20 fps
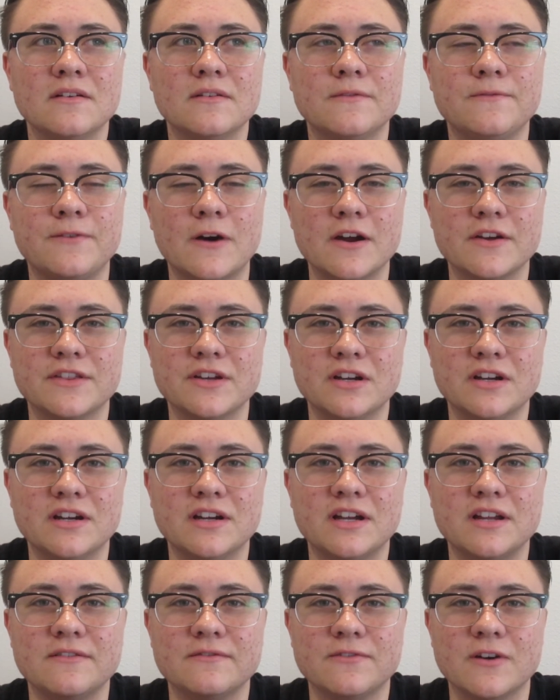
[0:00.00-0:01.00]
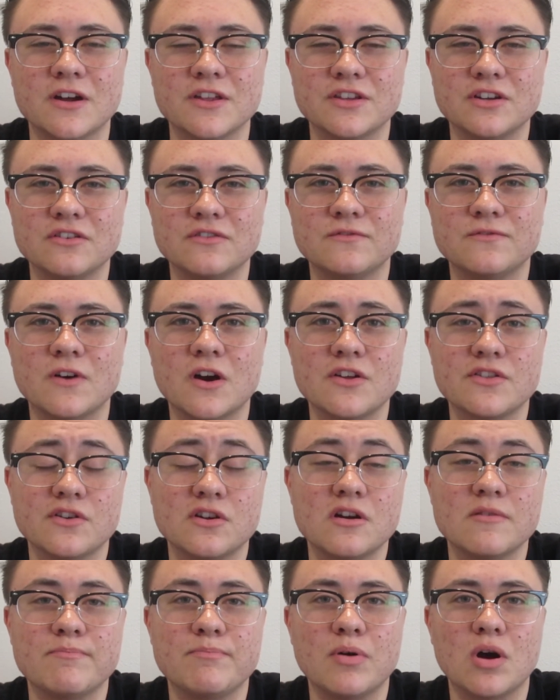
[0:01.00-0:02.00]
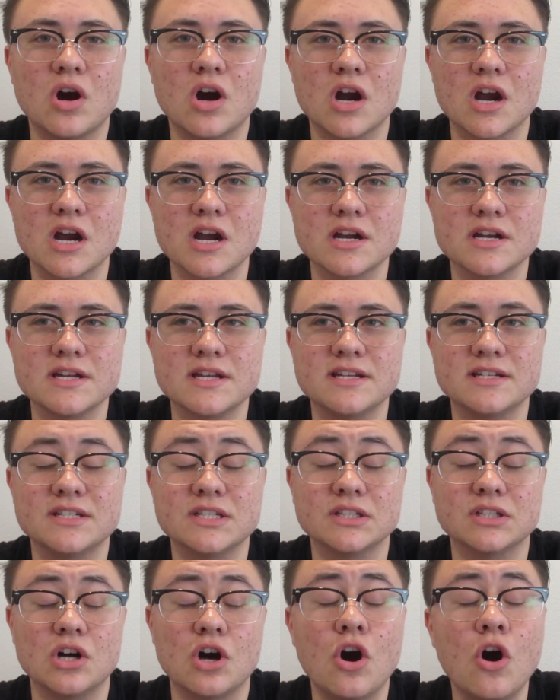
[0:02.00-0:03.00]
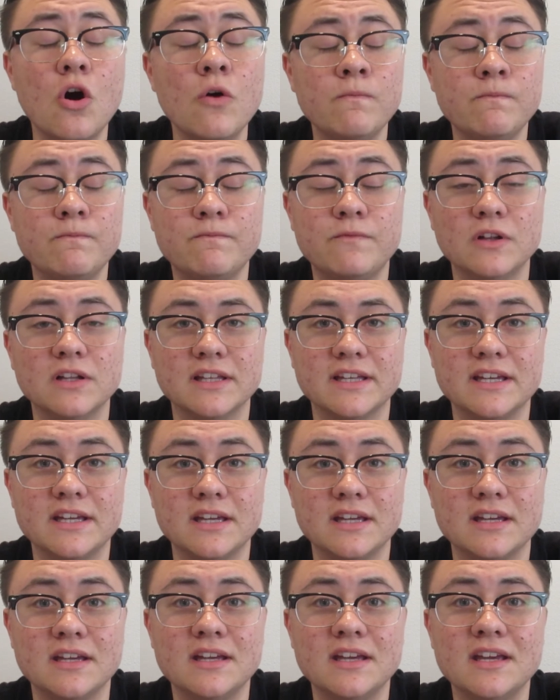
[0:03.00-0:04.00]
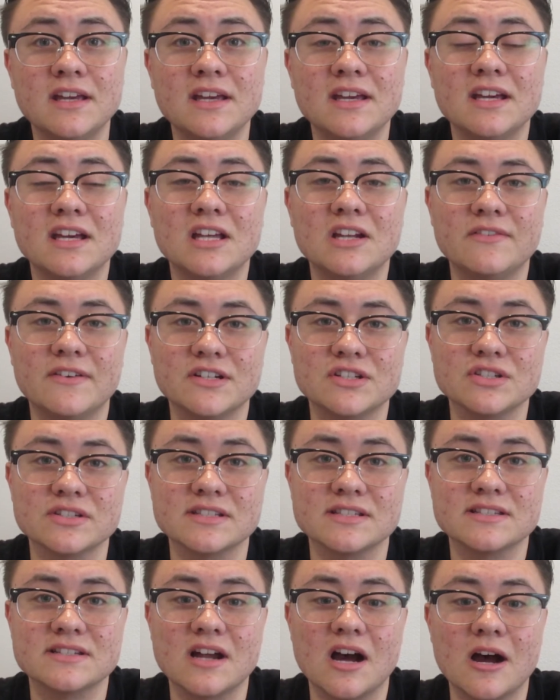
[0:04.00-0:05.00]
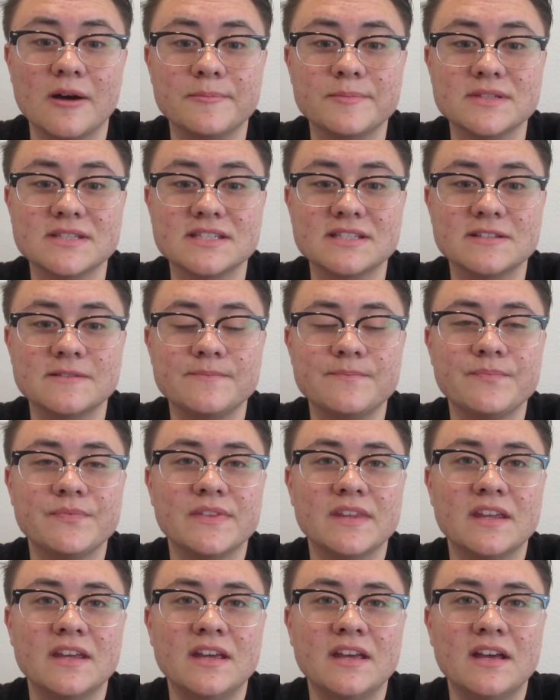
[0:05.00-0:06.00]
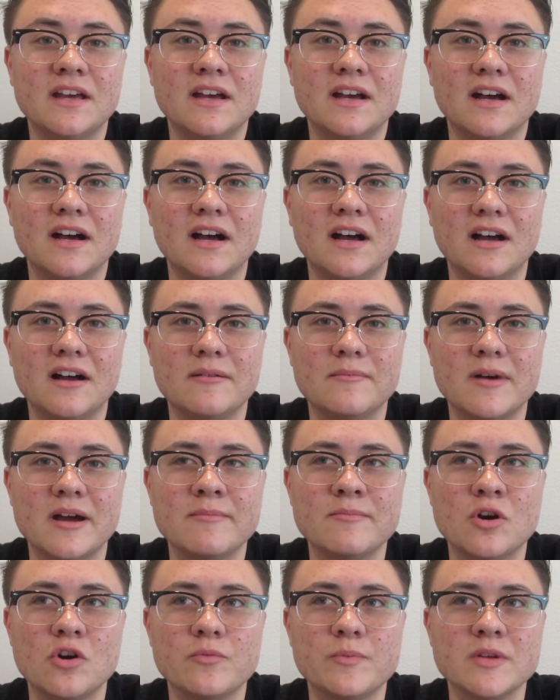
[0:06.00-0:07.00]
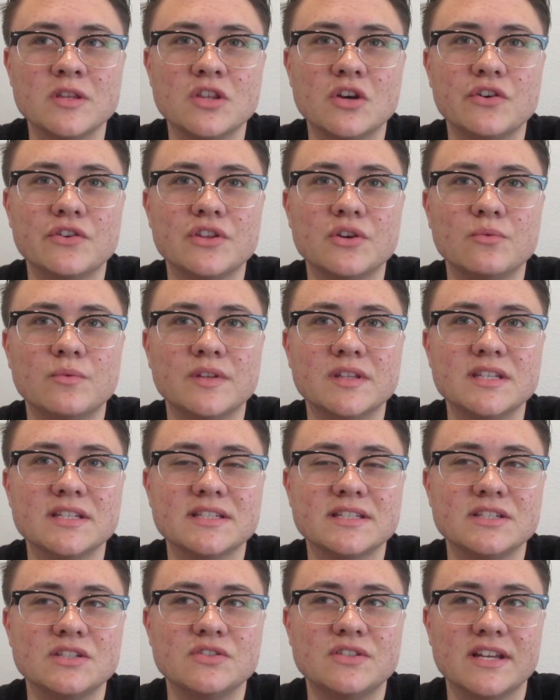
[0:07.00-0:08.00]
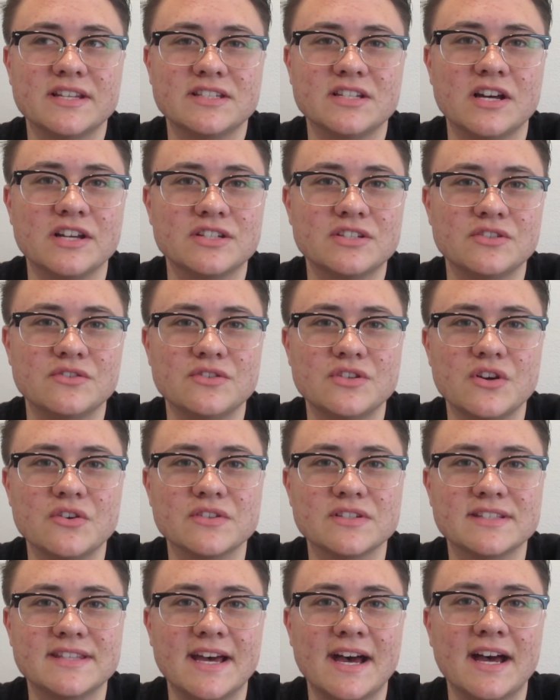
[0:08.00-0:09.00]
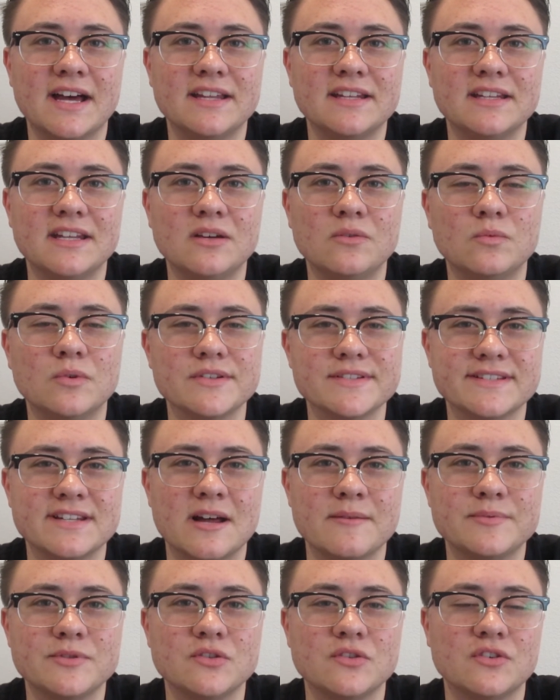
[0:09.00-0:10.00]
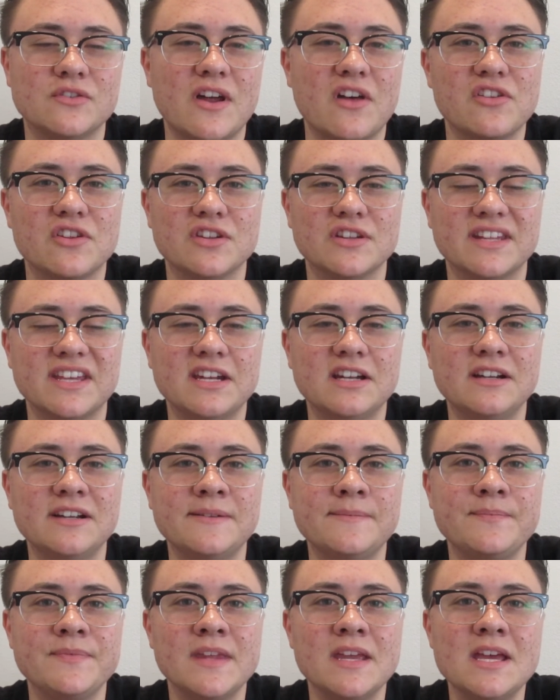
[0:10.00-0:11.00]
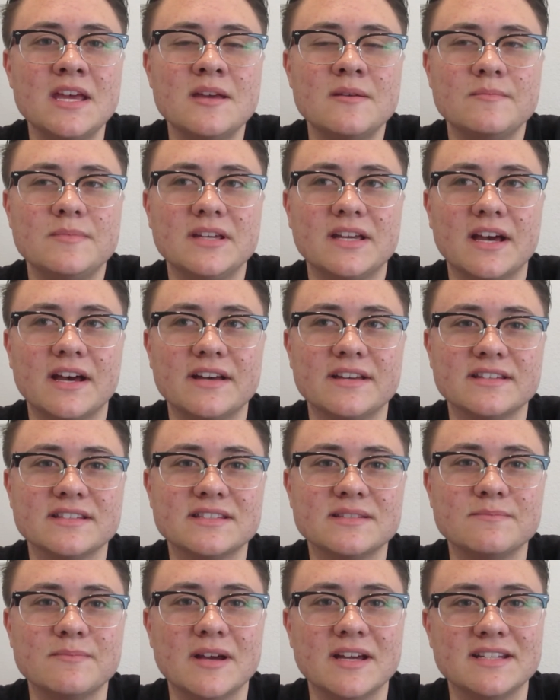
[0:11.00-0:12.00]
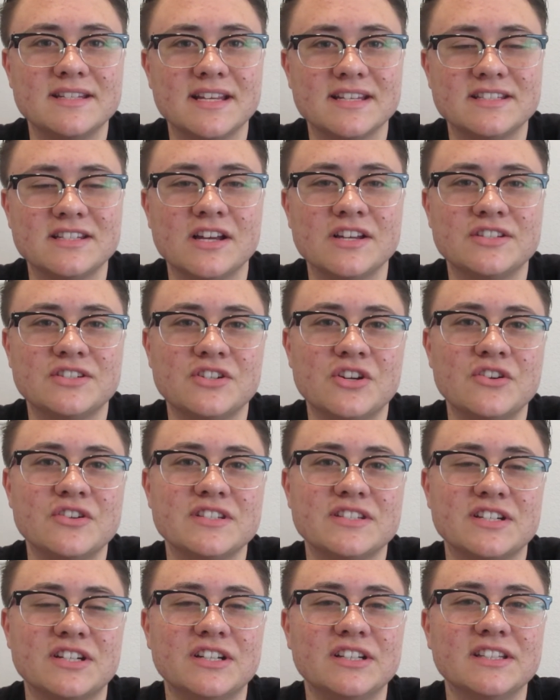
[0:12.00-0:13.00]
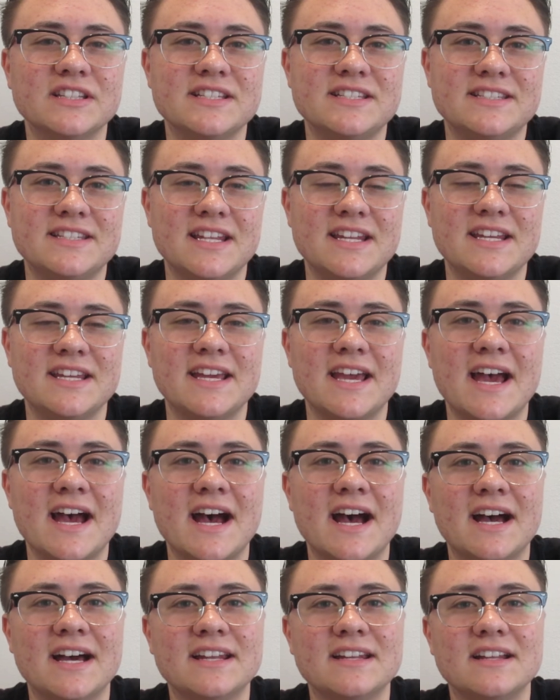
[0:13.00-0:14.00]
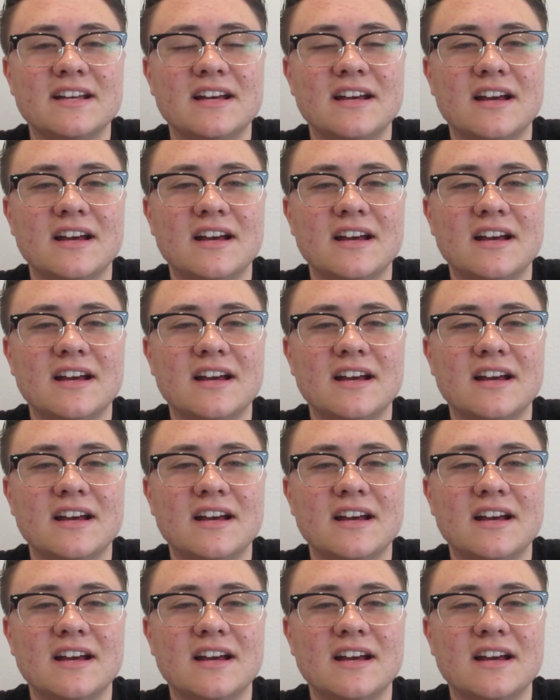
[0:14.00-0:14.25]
farther and farther and farther apart until hopefully it eventually stops. I'm hoping though that with this new testosterone dose that it will stop sooner rather than later, because my testosterone is currently sitting at